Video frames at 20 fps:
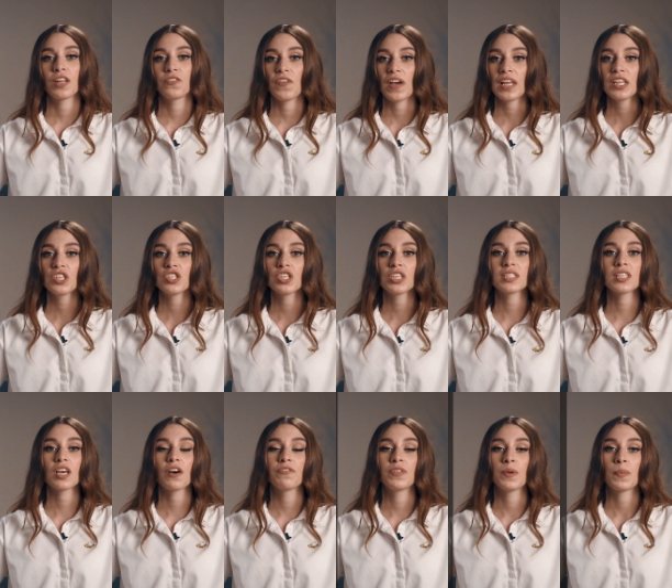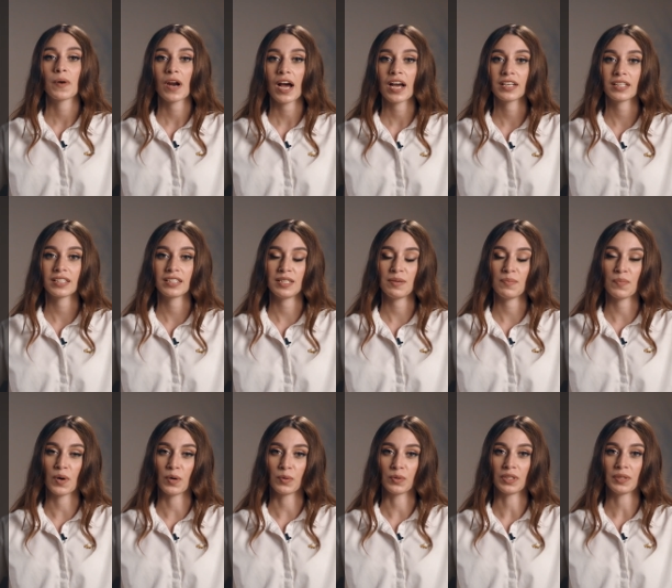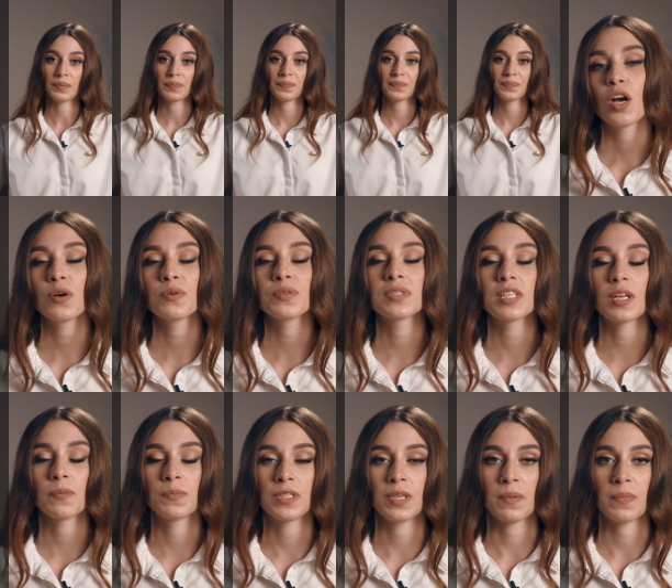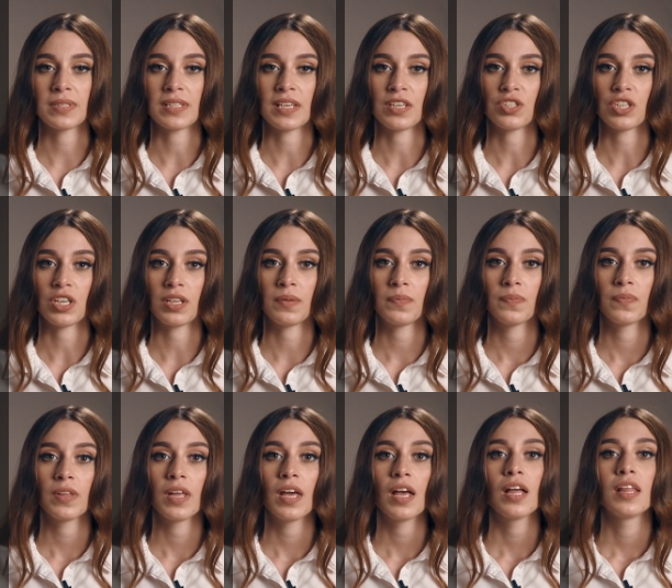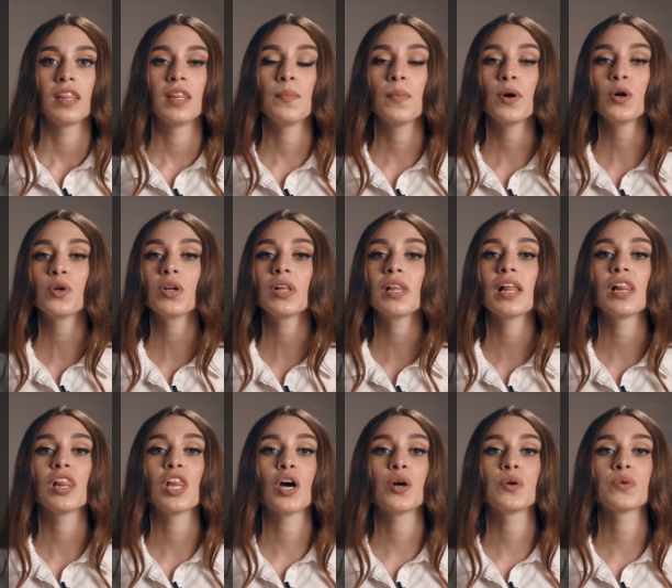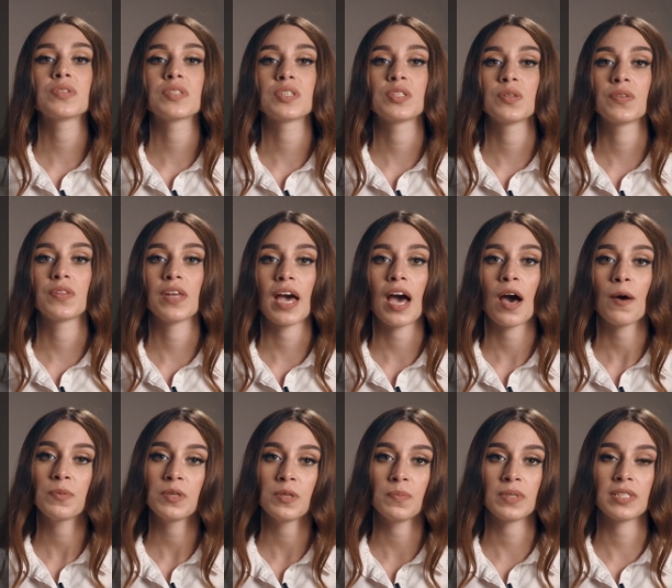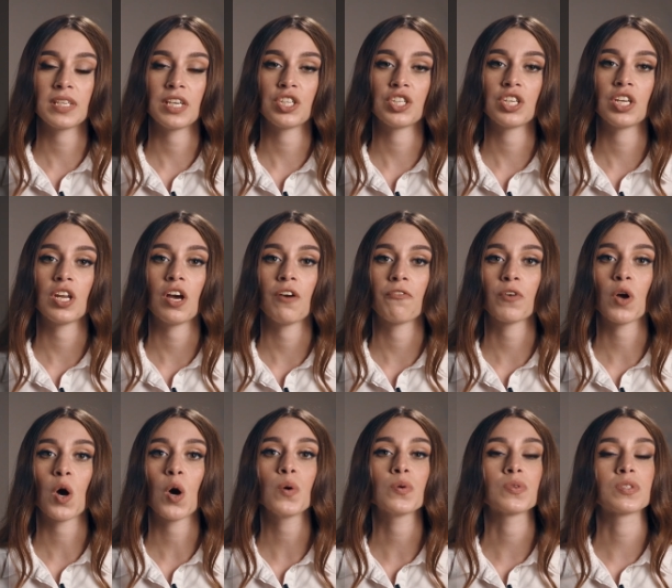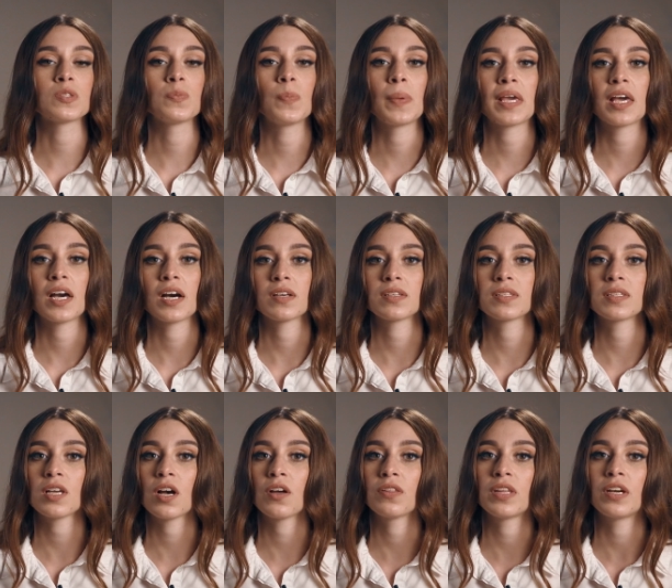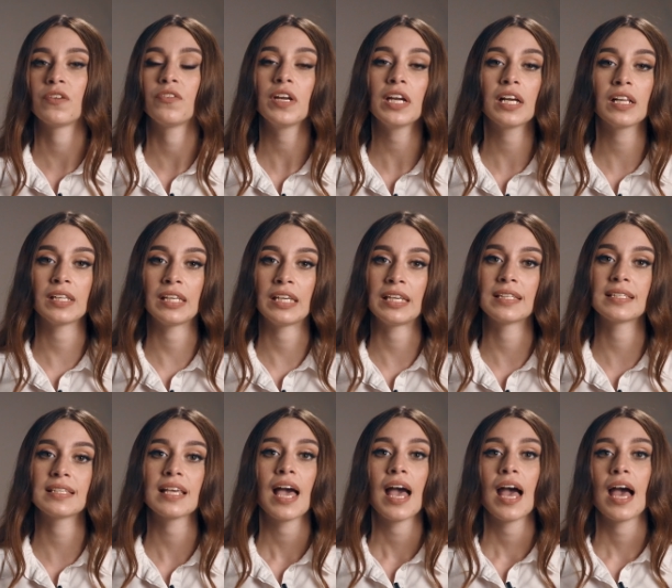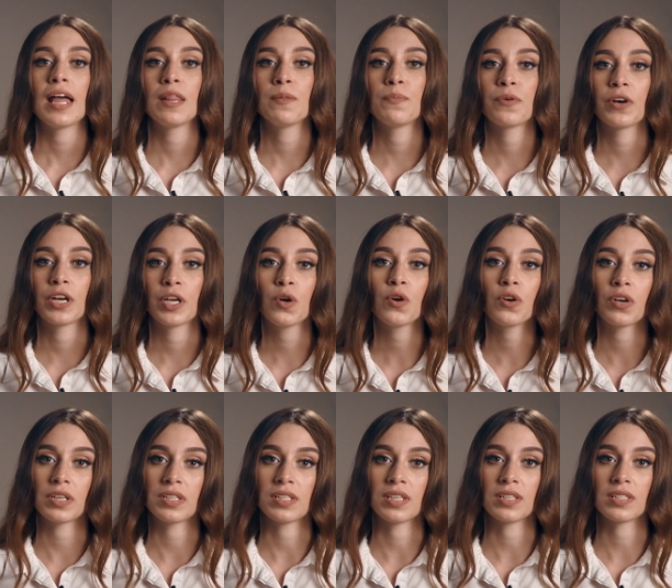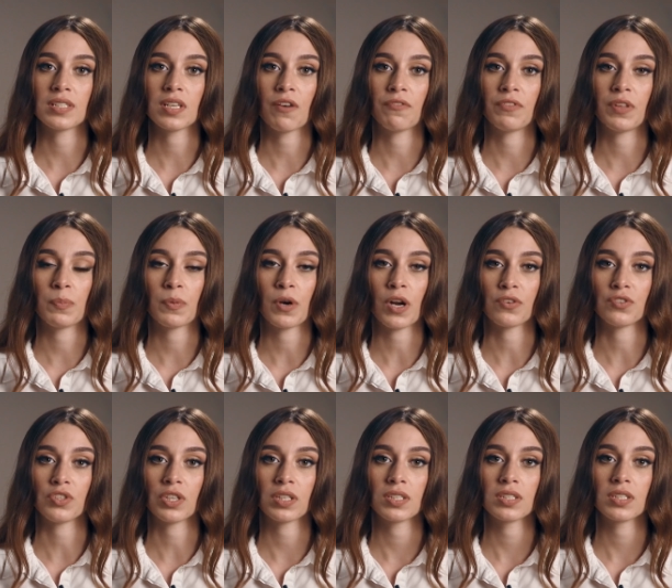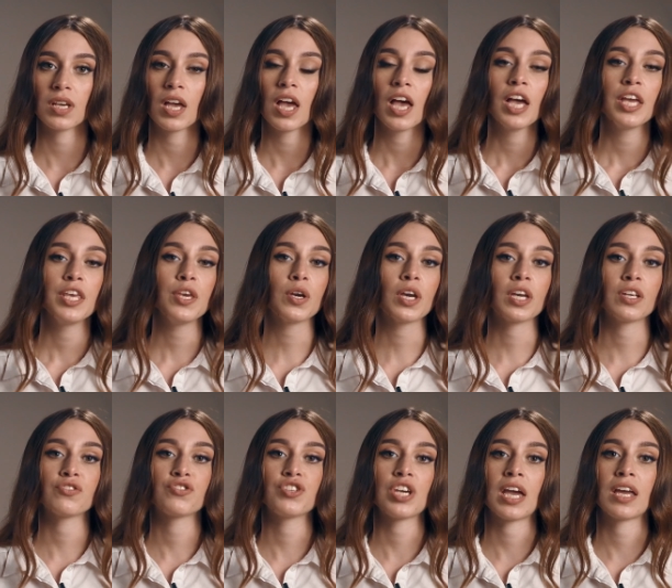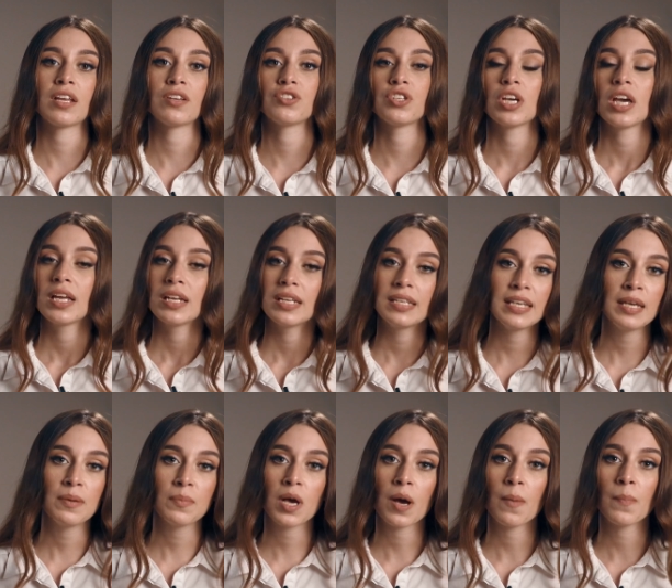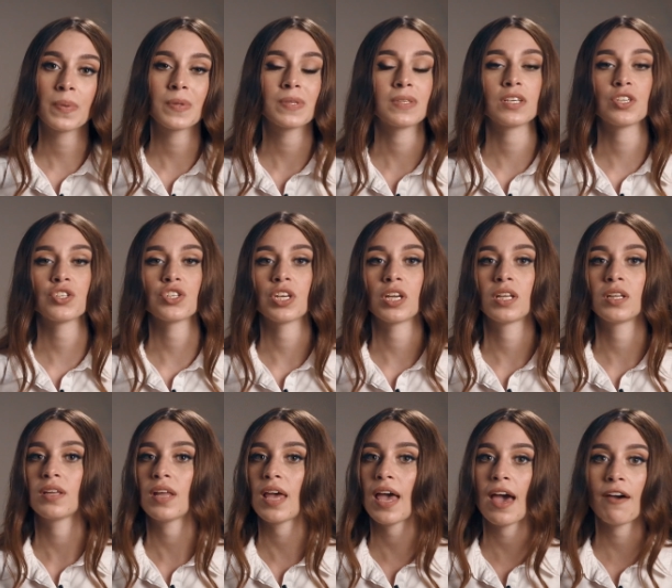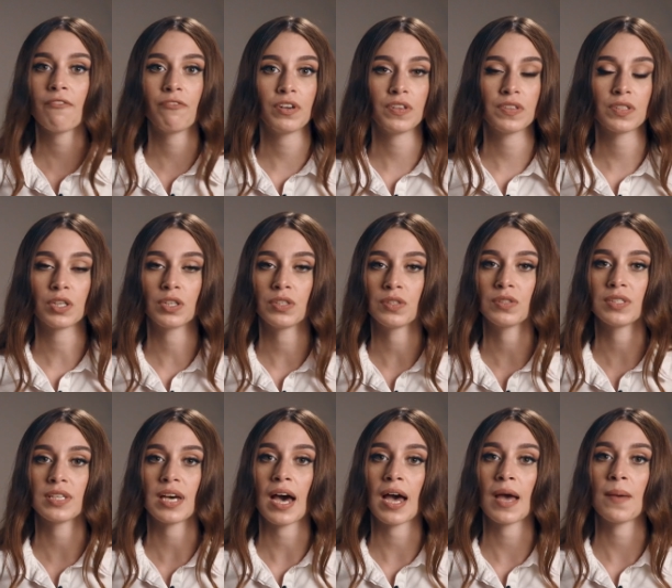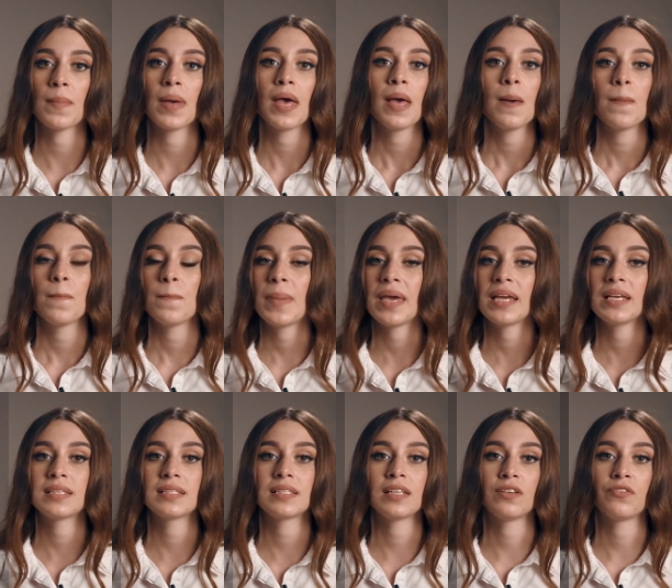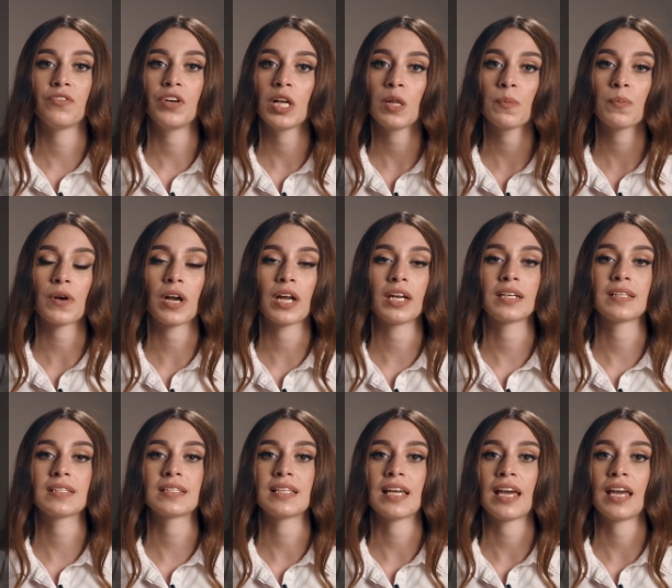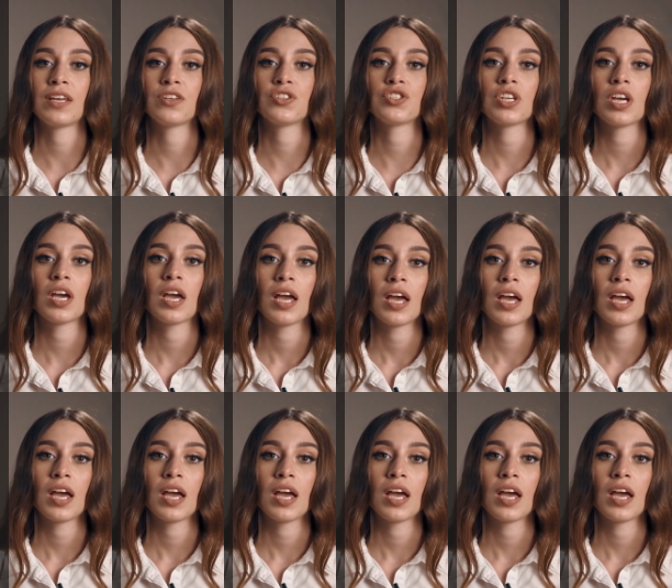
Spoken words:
Advantages of the product team model. Cost optimization. The model allows to the optimization of costs because on the real needs and priorities of the project. You can change team composition every certain time based in real product stage